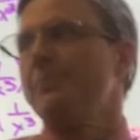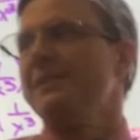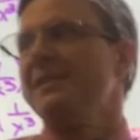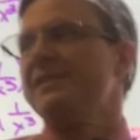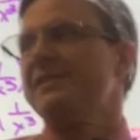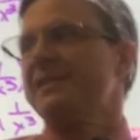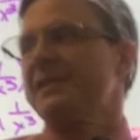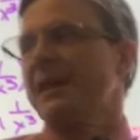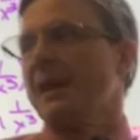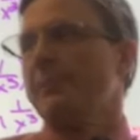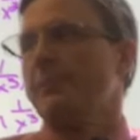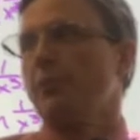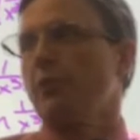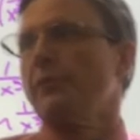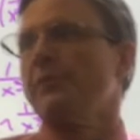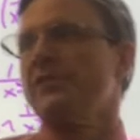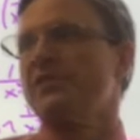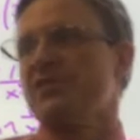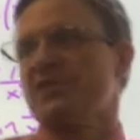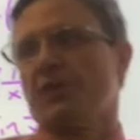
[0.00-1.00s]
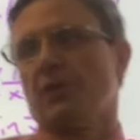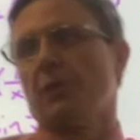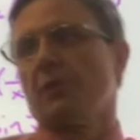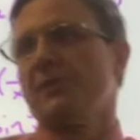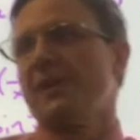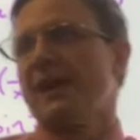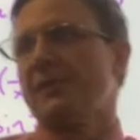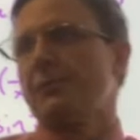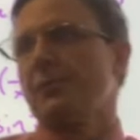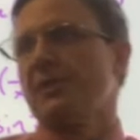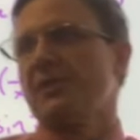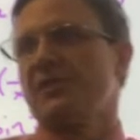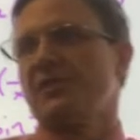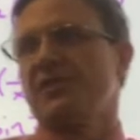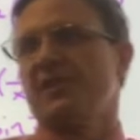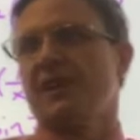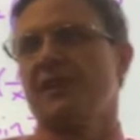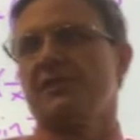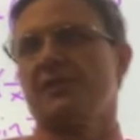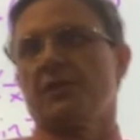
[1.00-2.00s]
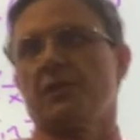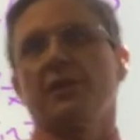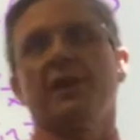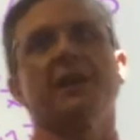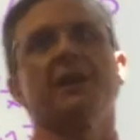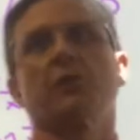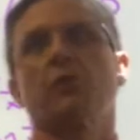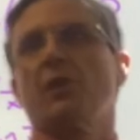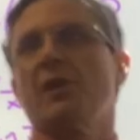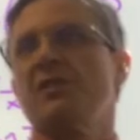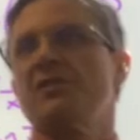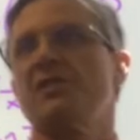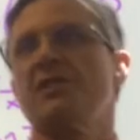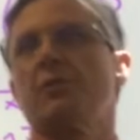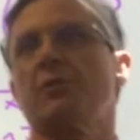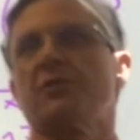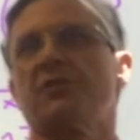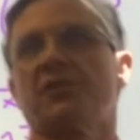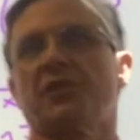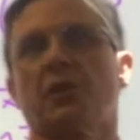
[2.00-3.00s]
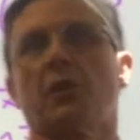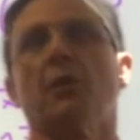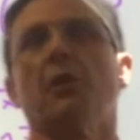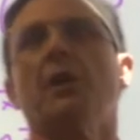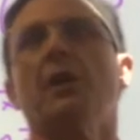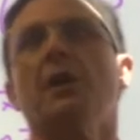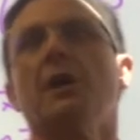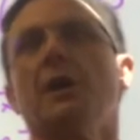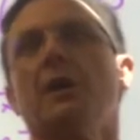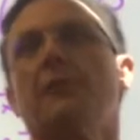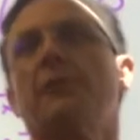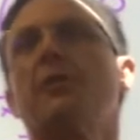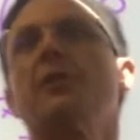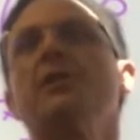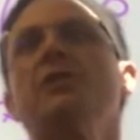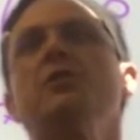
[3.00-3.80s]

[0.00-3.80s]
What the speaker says: means you got to prove it's 0. And that's what it says here. You got equation equals 0. If we're going to